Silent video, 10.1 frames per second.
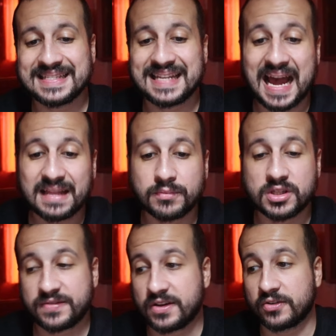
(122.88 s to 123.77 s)
this
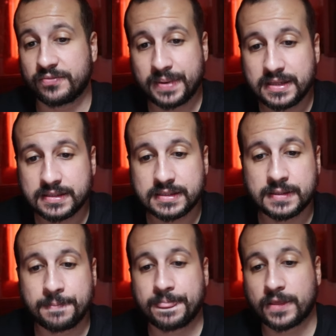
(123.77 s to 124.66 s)
atmosphere of
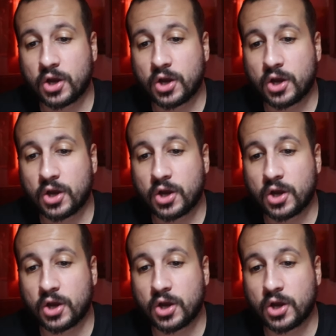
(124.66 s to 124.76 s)
pints,